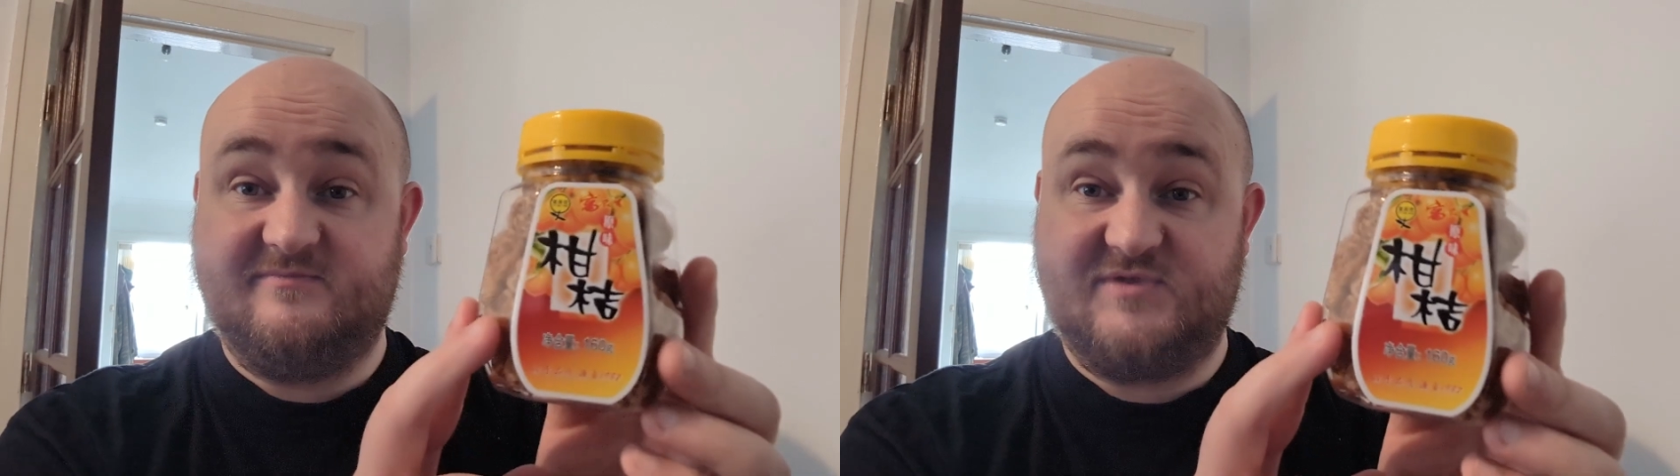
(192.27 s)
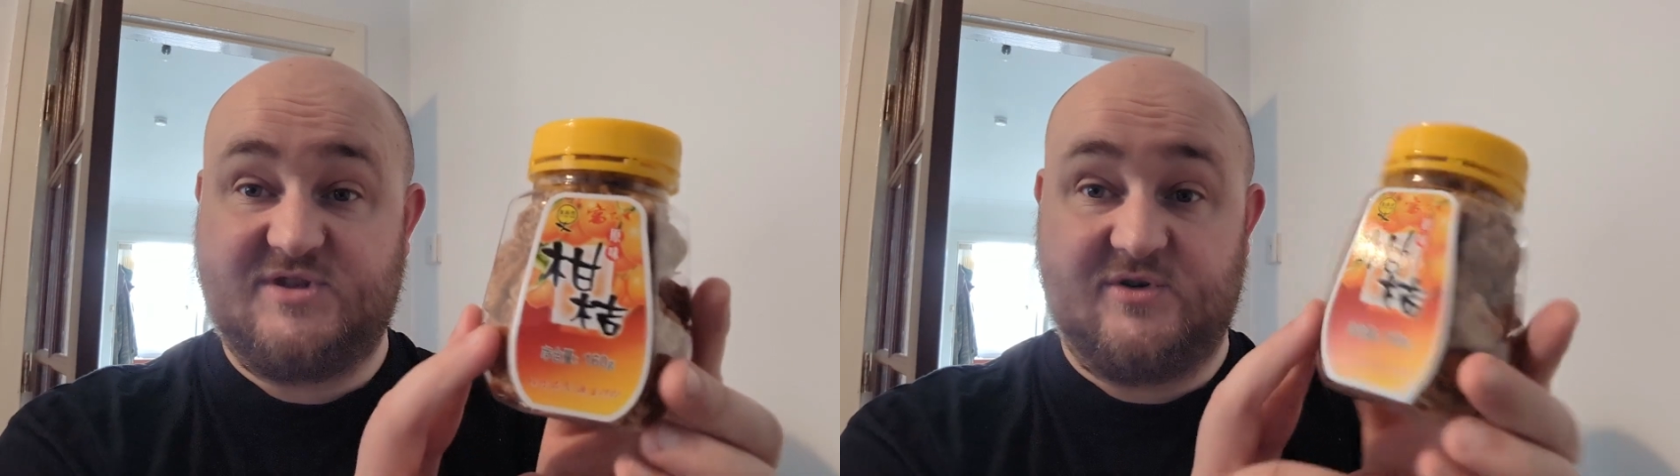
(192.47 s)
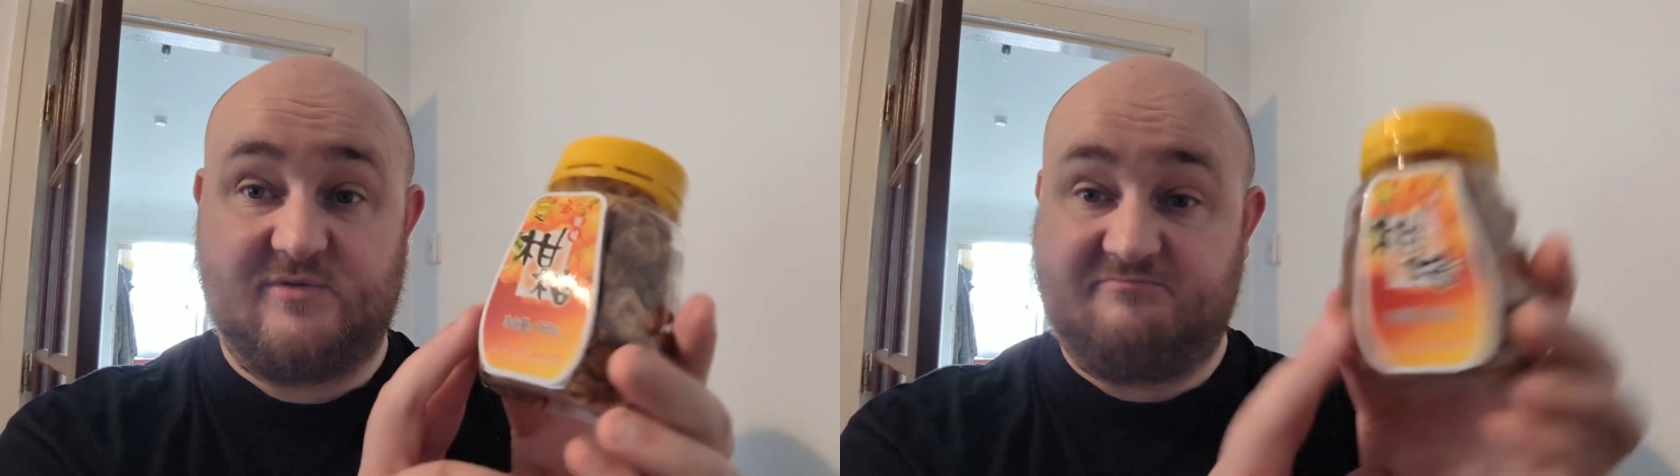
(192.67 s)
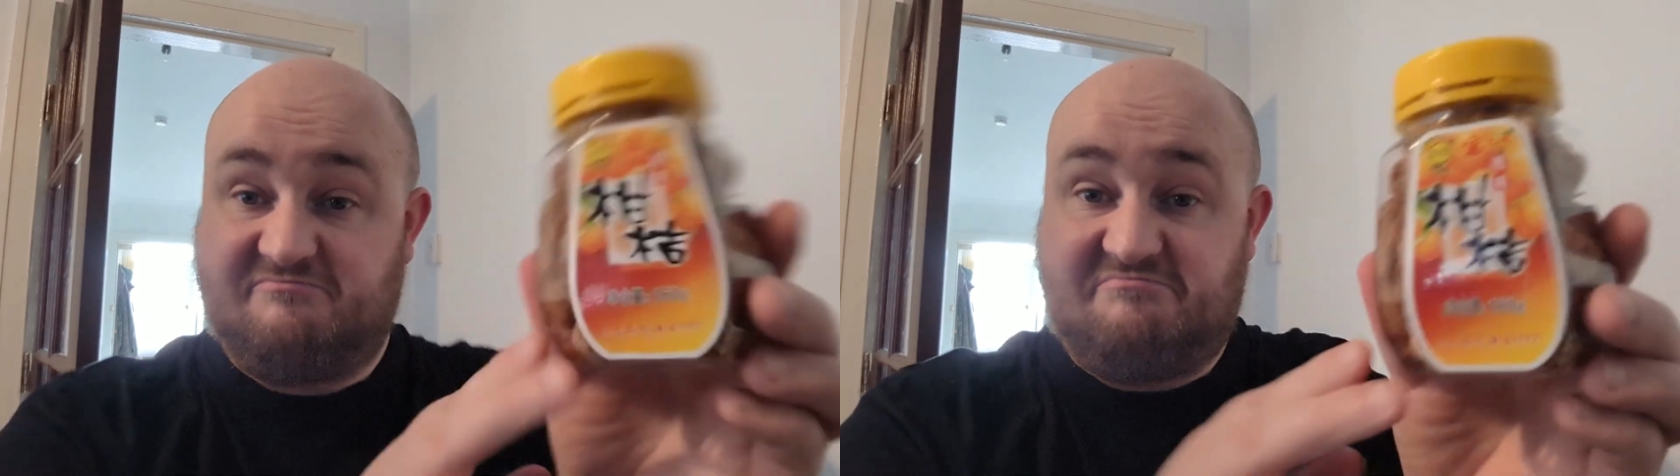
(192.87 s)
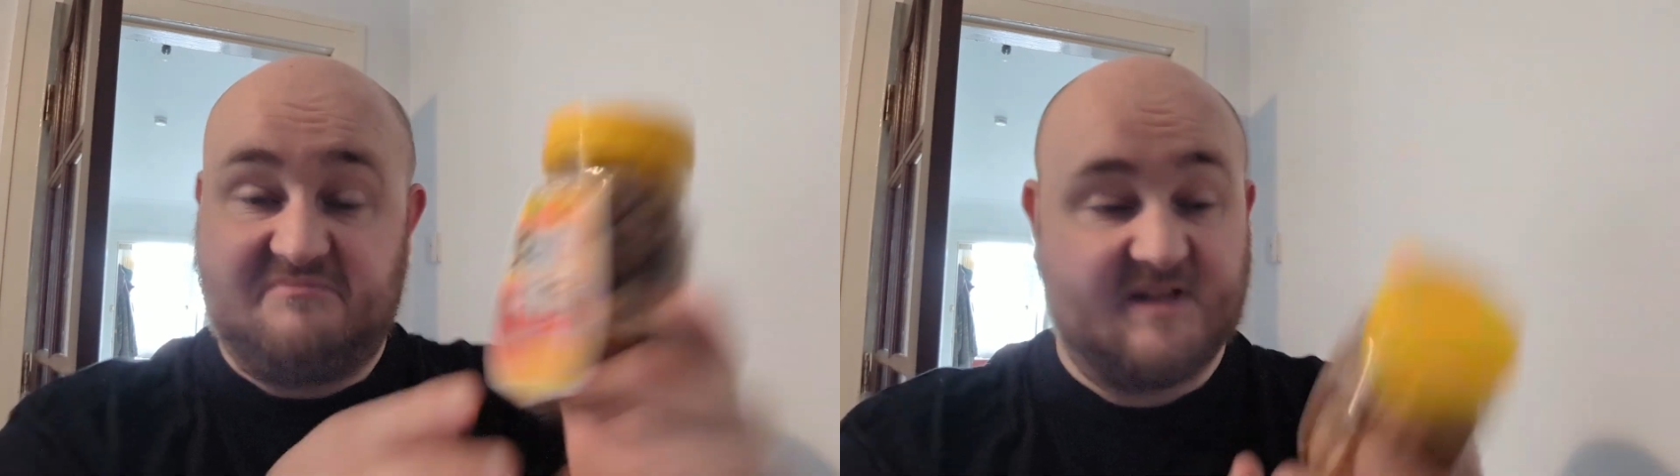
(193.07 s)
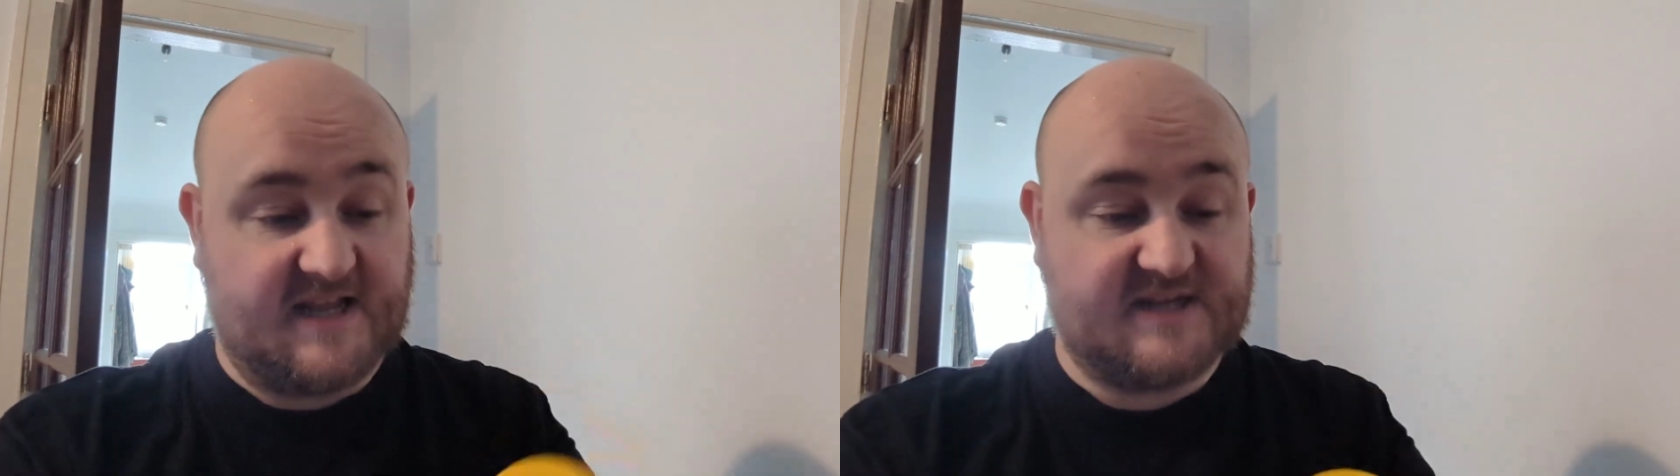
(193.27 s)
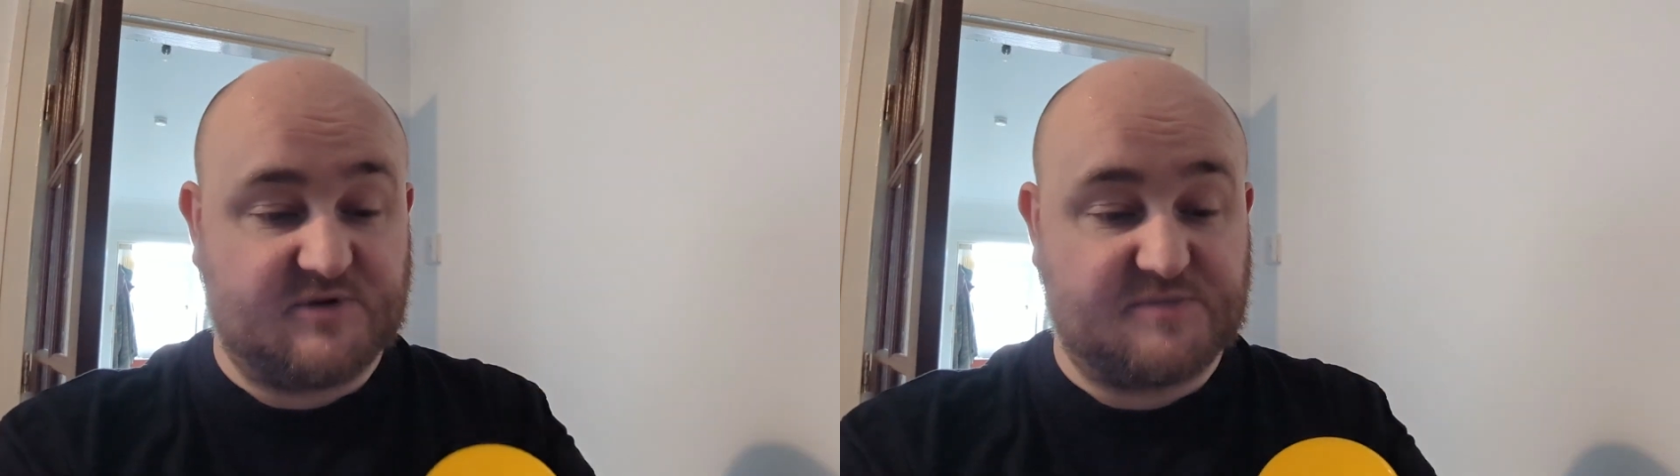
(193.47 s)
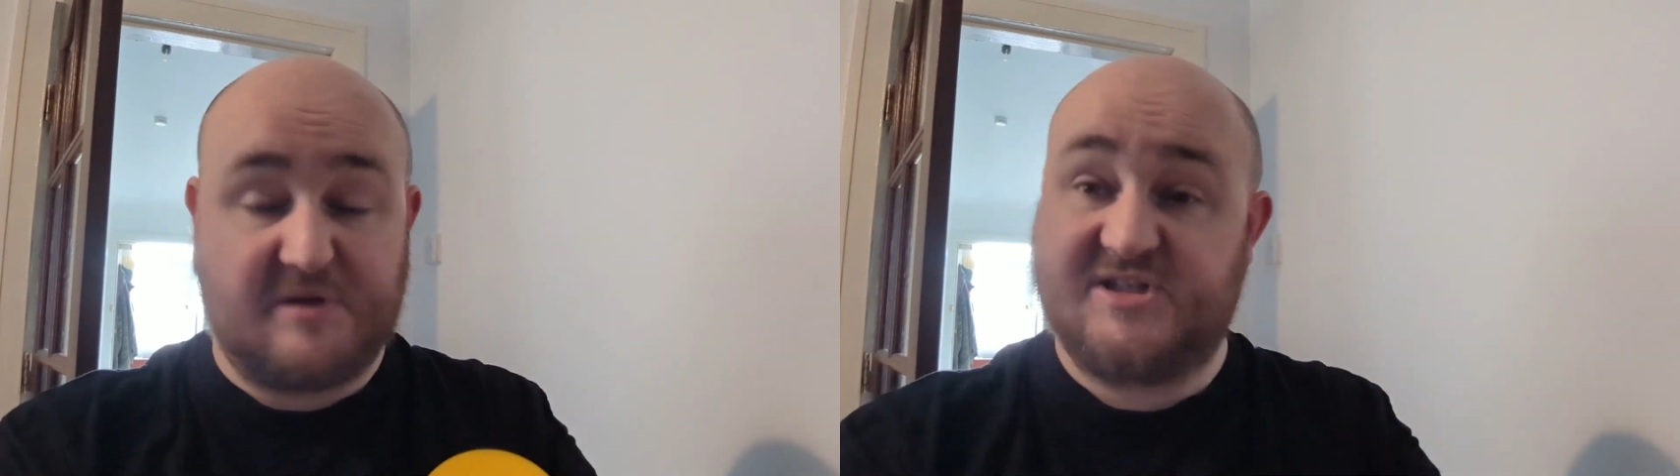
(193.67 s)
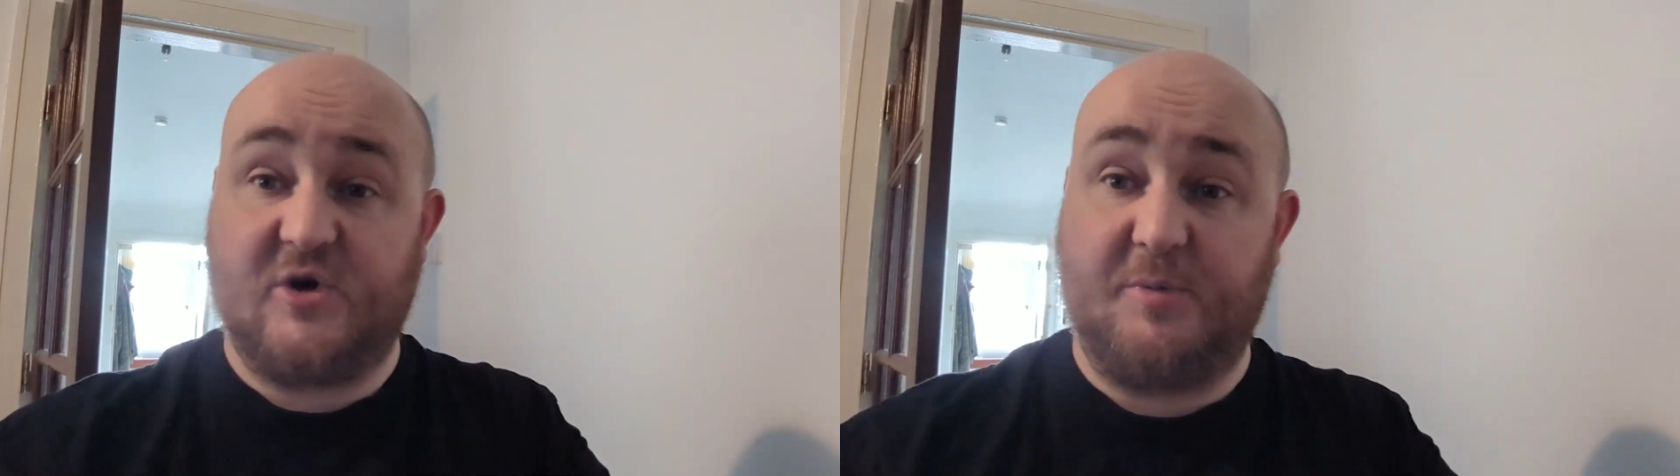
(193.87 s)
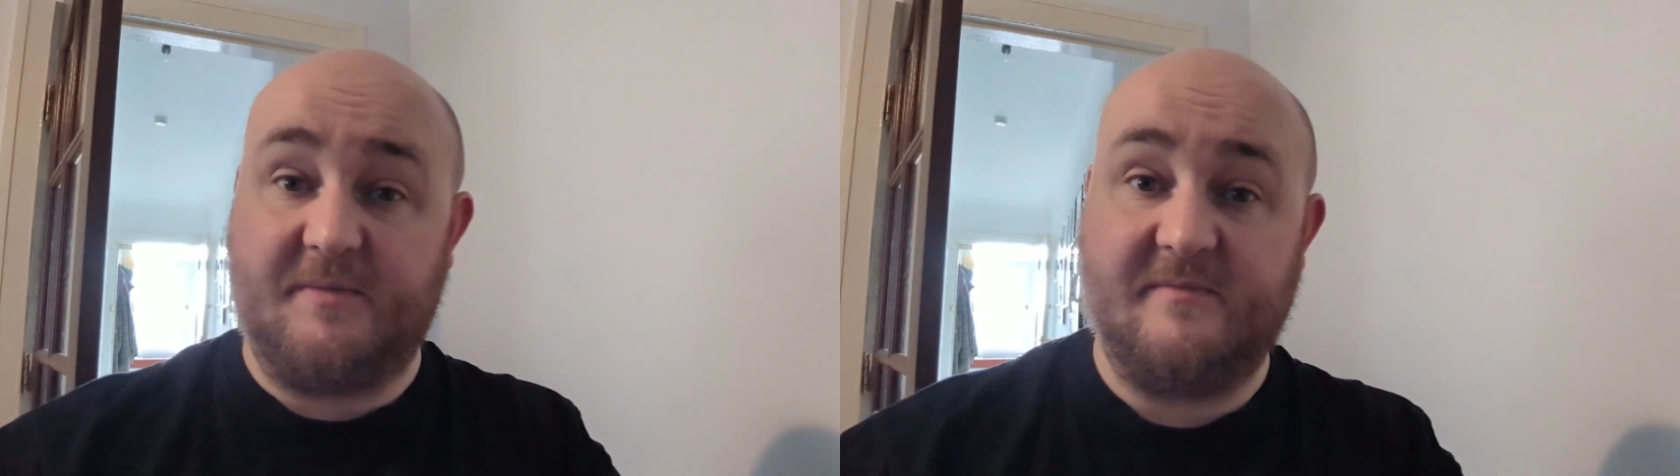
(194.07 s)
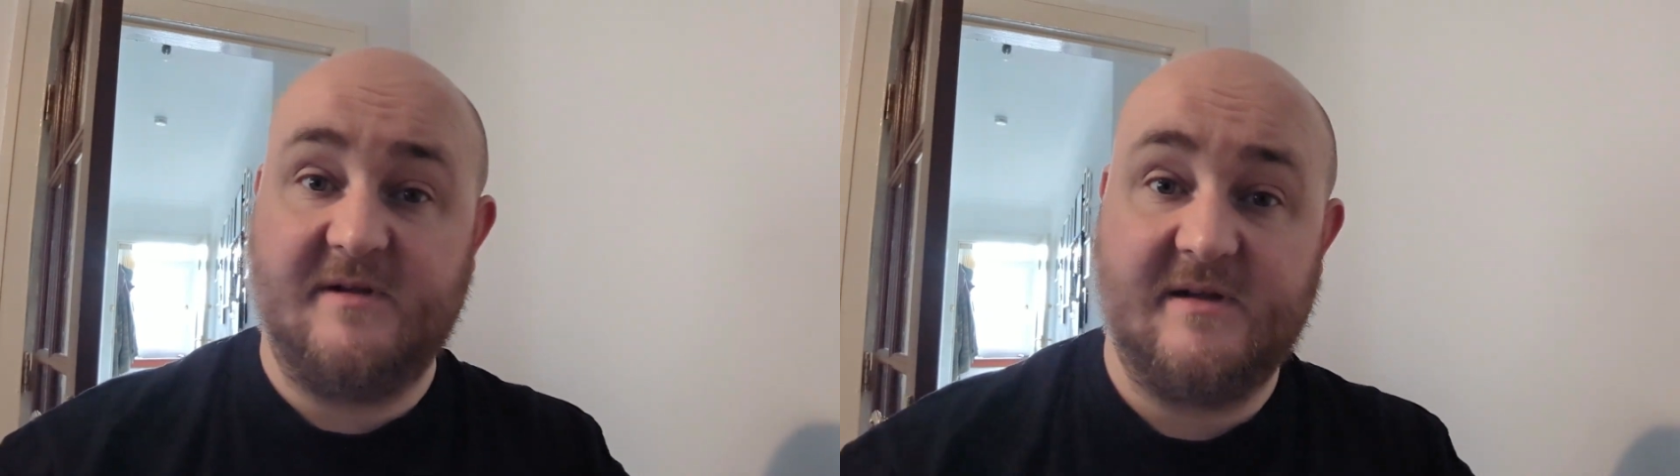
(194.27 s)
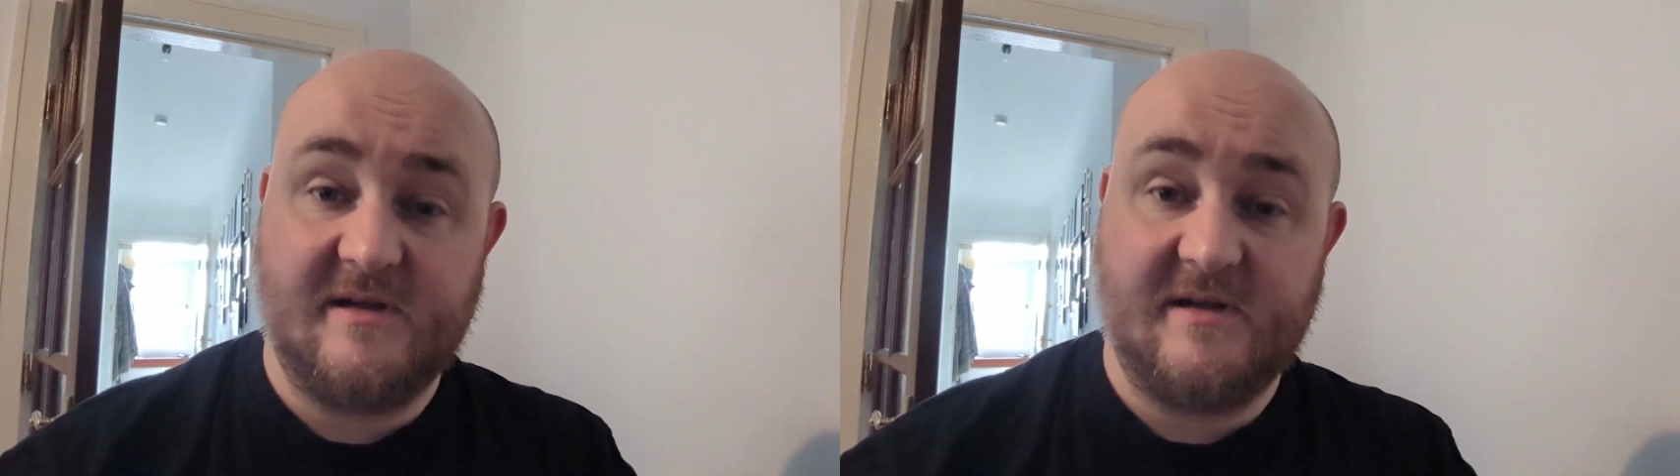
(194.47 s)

So I guess we'll just bust it open,